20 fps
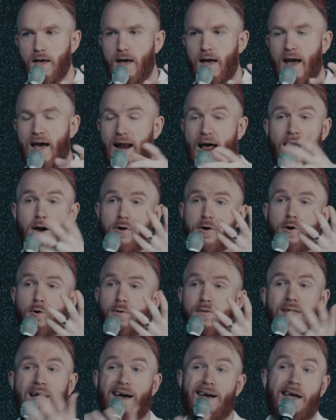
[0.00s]
And I don't
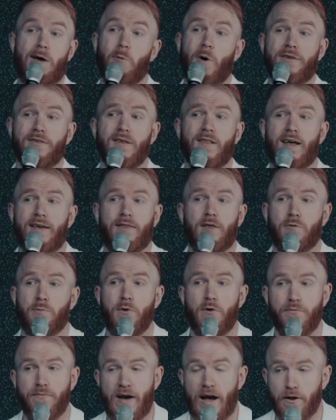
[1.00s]
know, that, it wasn't like this
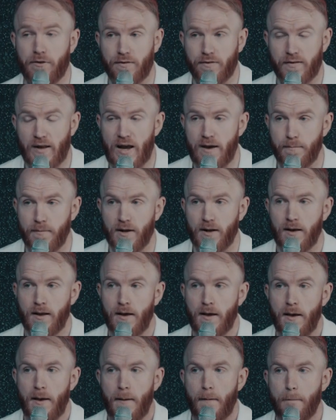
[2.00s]
profound statement,
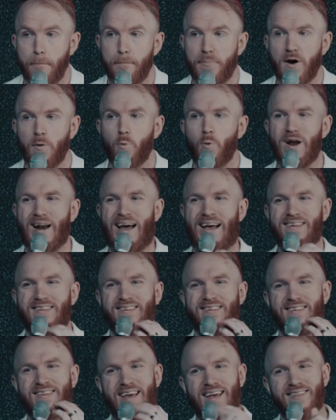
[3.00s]
but when I
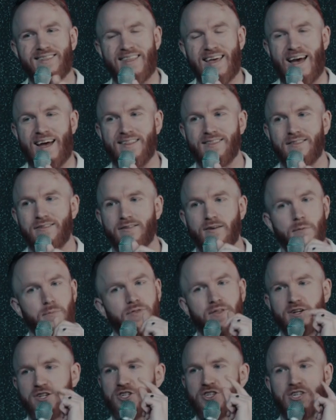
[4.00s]
said that,
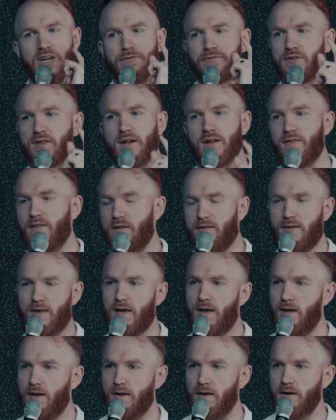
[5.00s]
something shifted in this
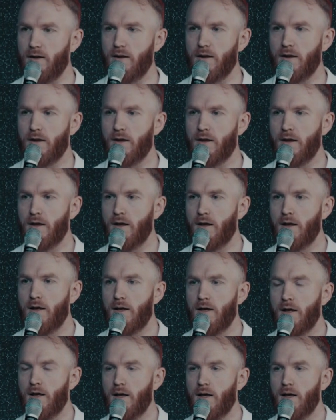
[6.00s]
kid.
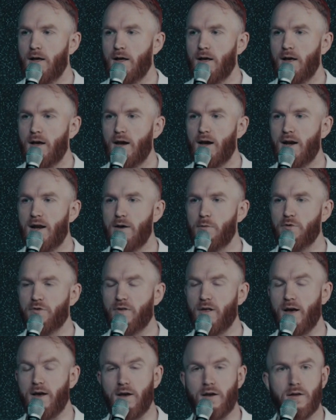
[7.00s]
And he was
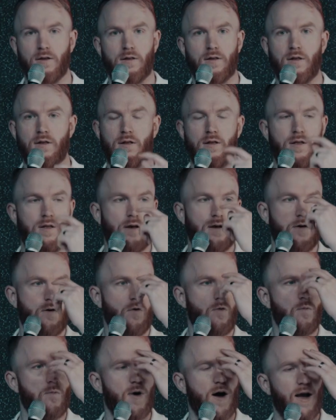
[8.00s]
like,
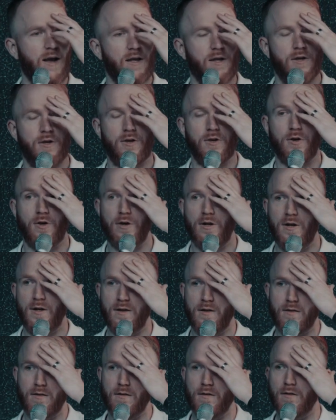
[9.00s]
oh my
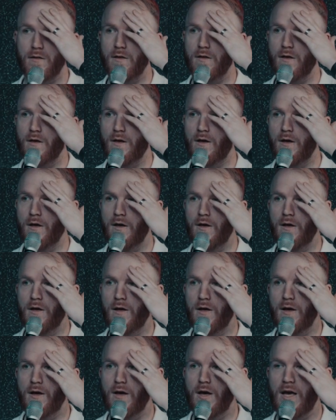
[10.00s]
goodness.
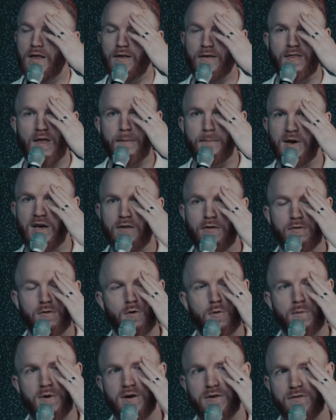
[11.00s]
He's like, that makes so
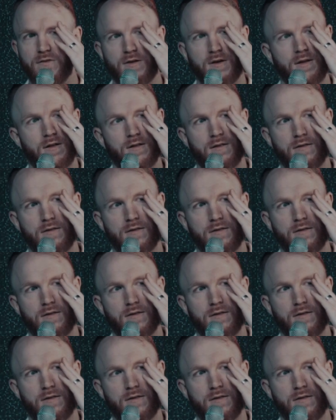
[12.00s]
much sense